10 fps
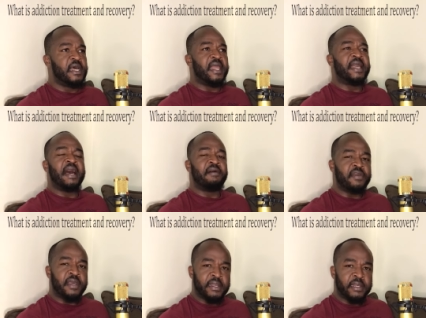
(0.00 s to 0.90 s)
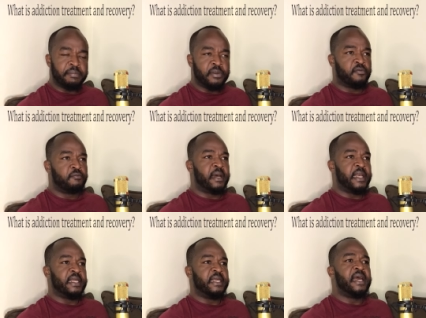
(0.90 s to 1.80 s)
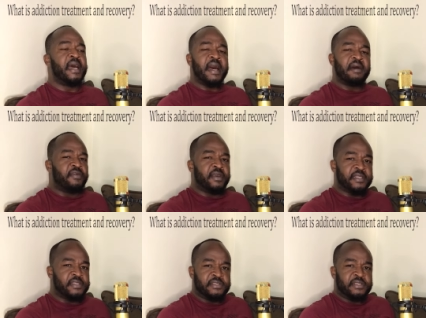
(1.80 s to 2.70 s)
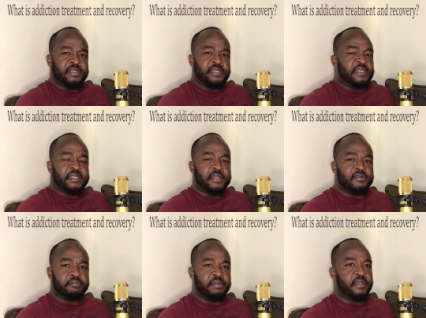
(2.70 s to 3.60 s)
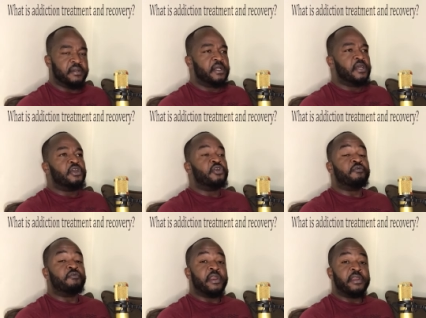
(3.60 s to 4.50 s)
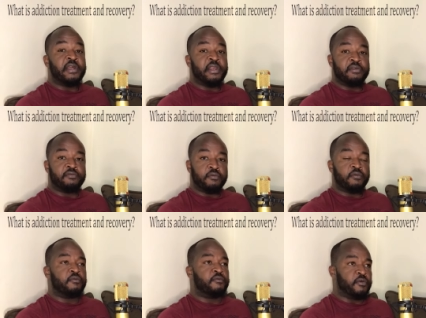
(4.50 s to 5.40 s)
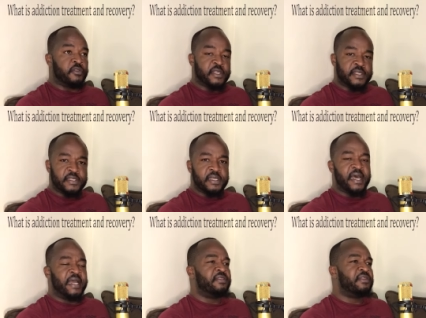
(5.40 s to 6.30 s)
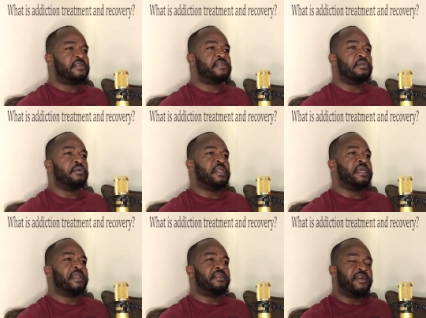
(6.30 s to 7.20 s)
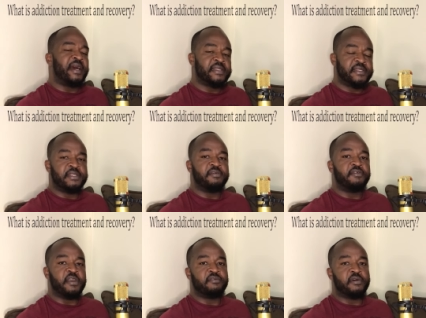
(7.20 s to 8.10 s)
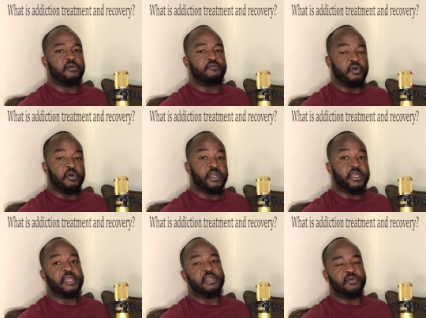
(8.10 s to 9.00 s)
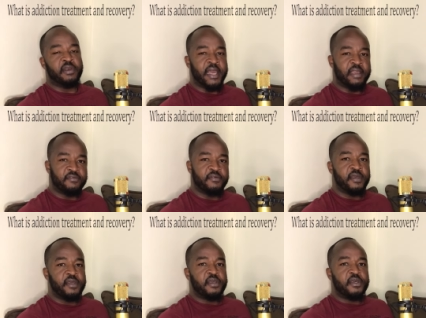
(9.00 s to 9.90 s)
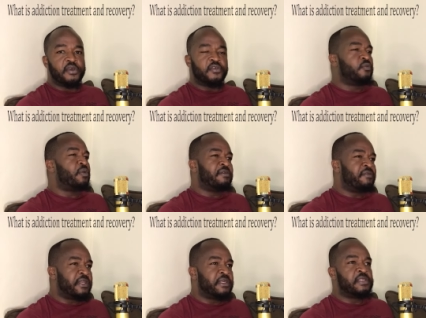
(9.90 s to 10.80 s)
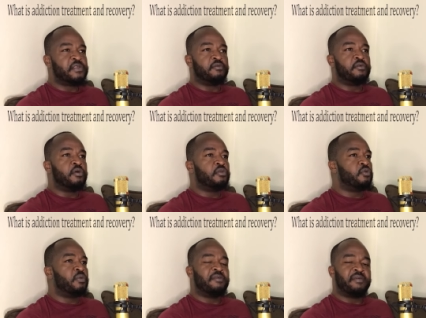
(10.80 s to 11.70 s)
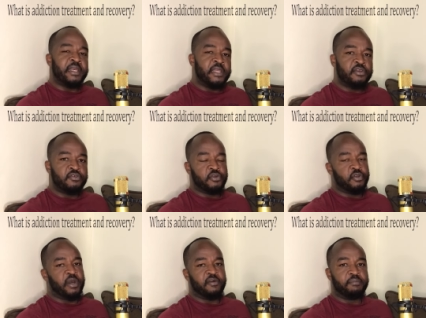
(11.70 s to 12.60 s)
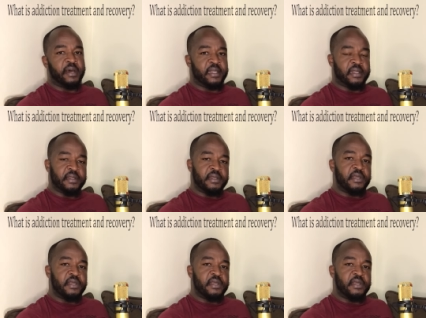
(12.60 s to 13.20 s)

like having a little bit of money, having a decent meal, you're very grateful for this. And this slowly attracts the favor of God in your life. So, whatever it is you've gone through, whatever addiction you have battled,